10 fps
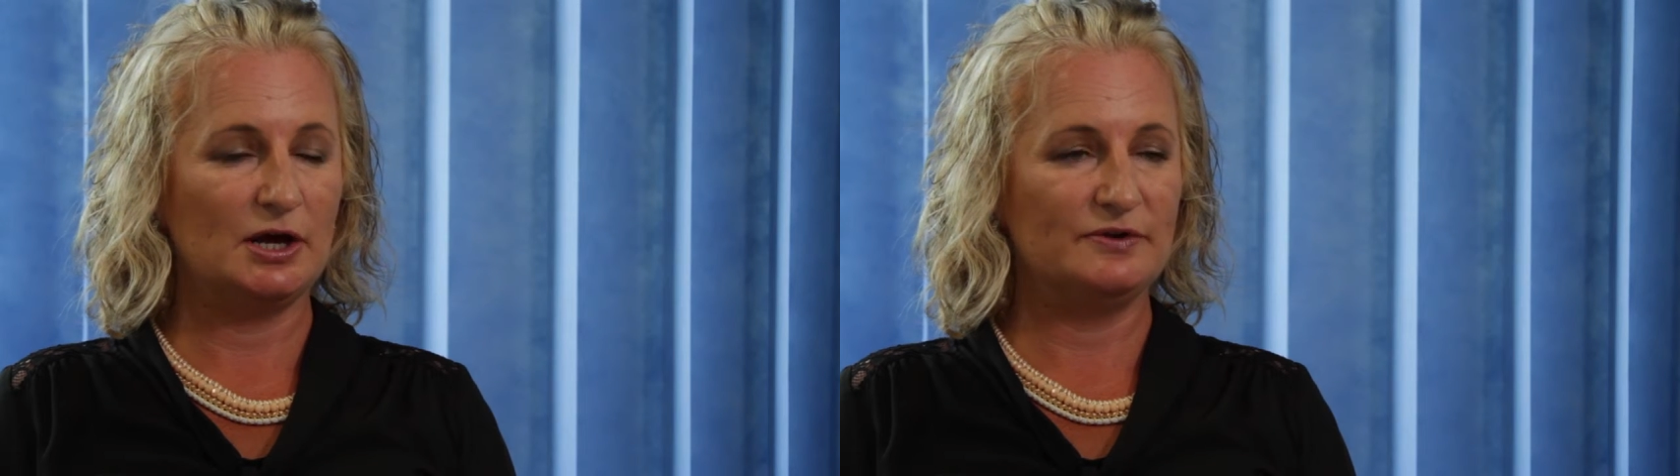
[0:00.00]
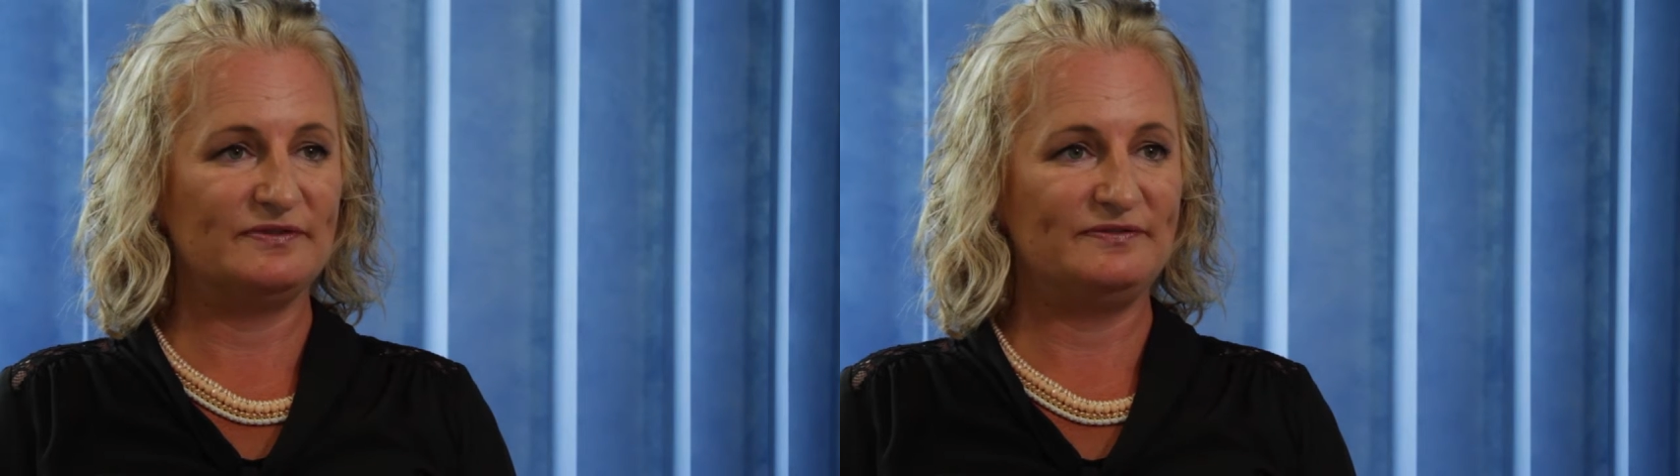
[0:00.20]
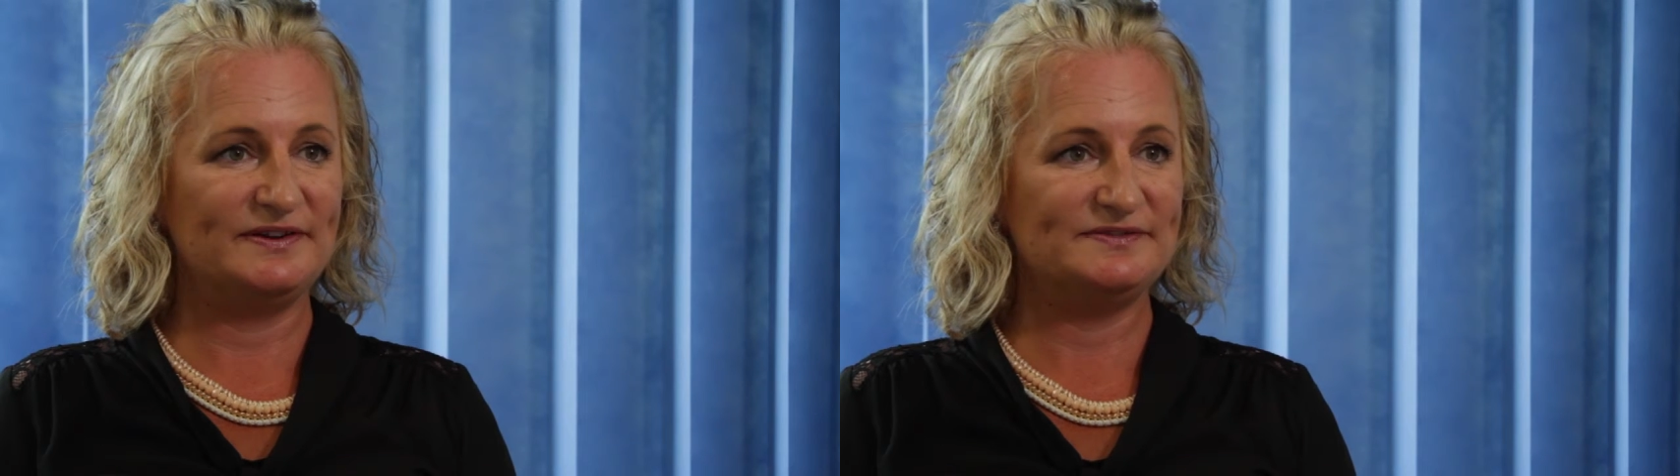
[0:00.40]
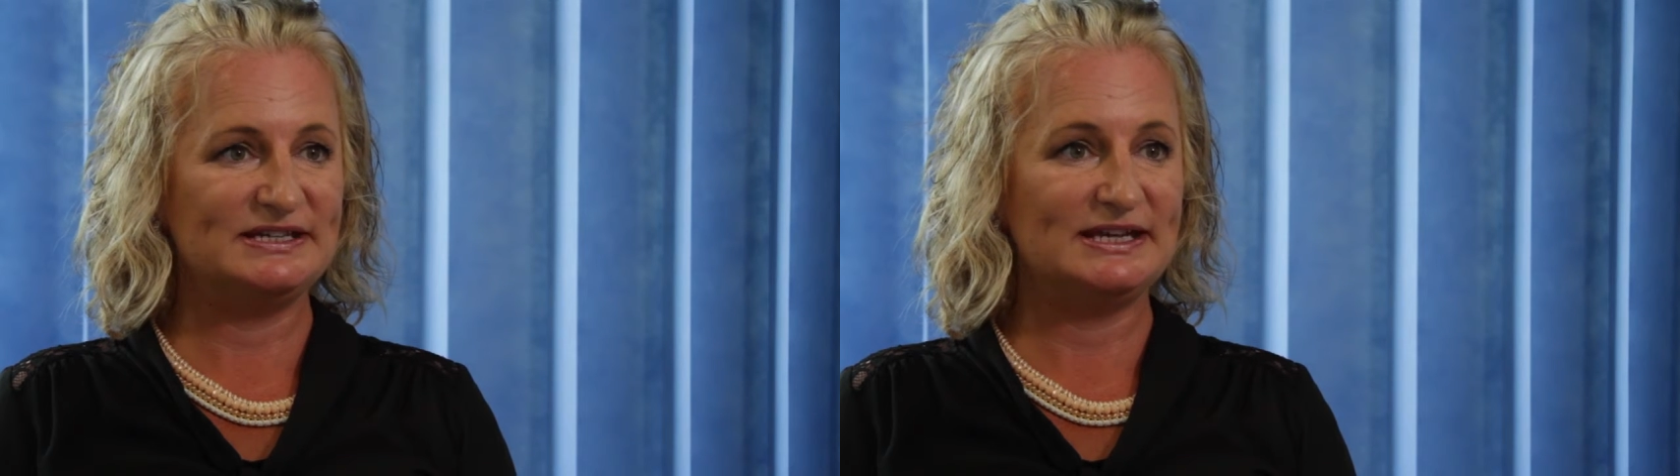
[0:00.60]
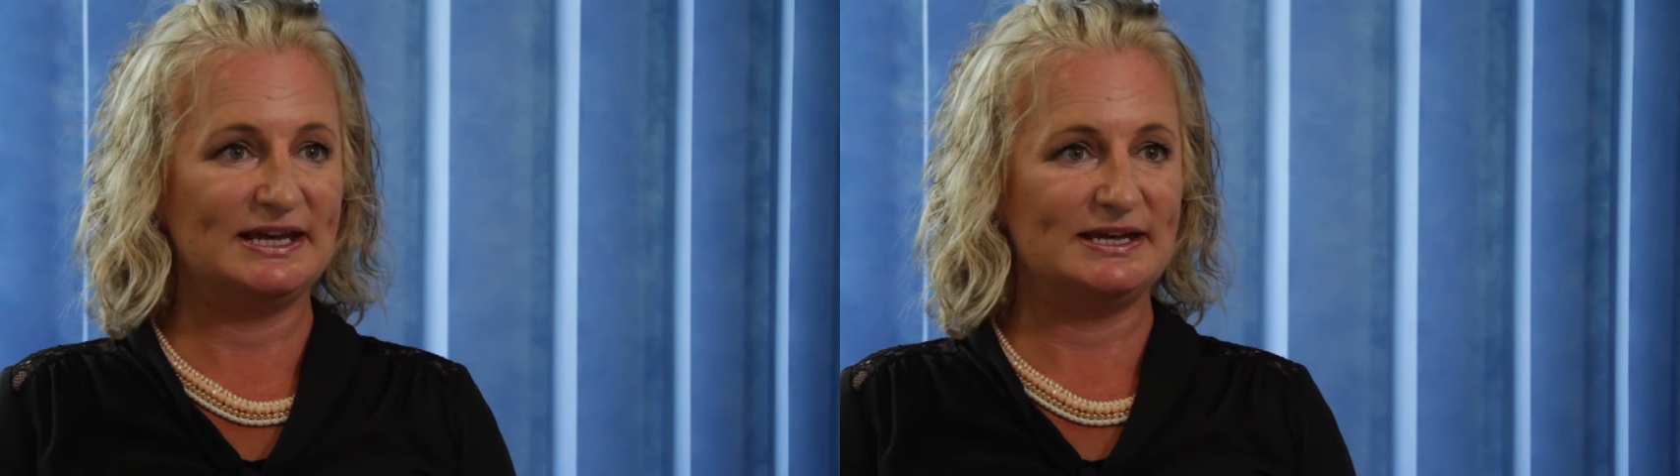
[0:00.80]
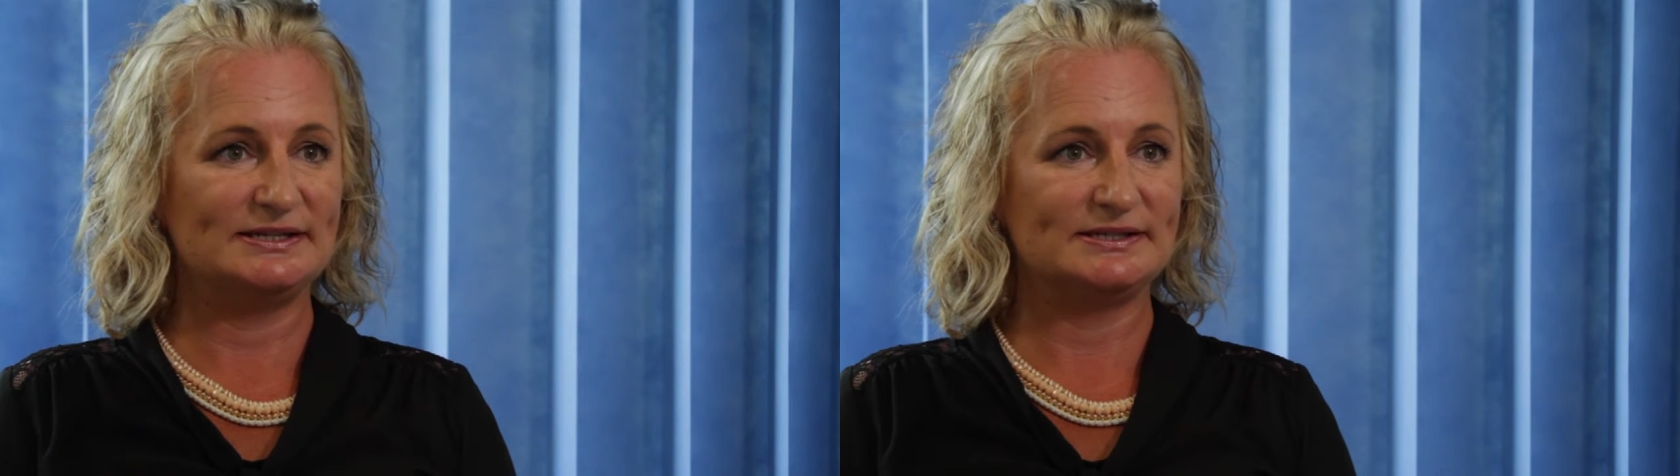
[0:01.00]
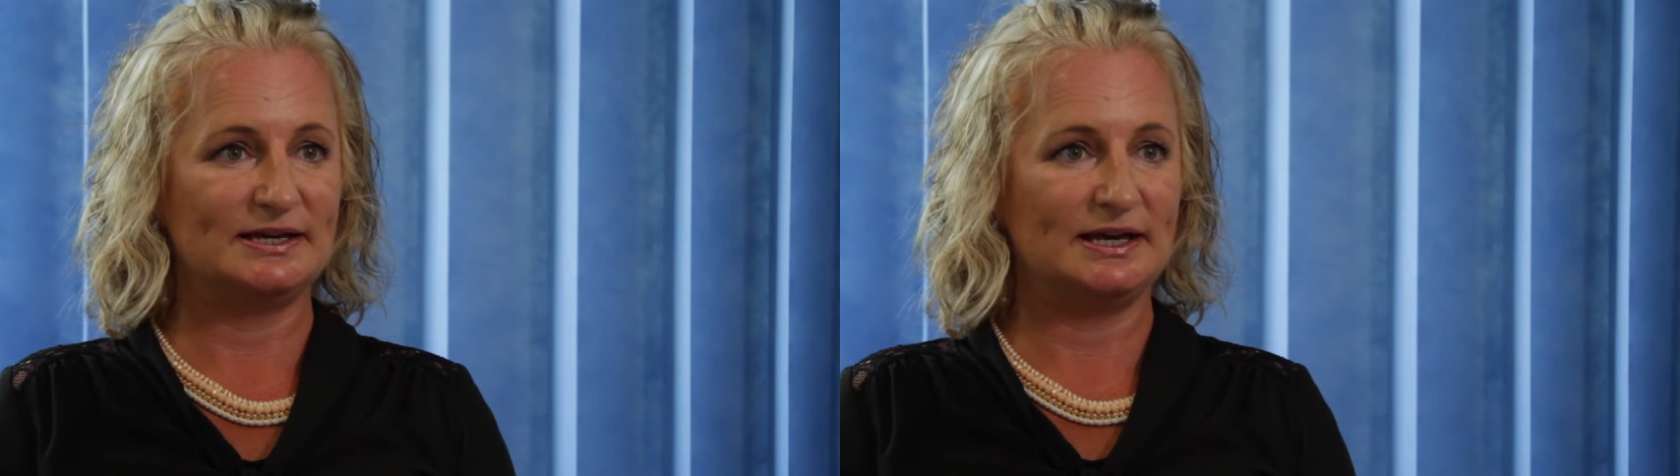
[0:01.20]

over 50 years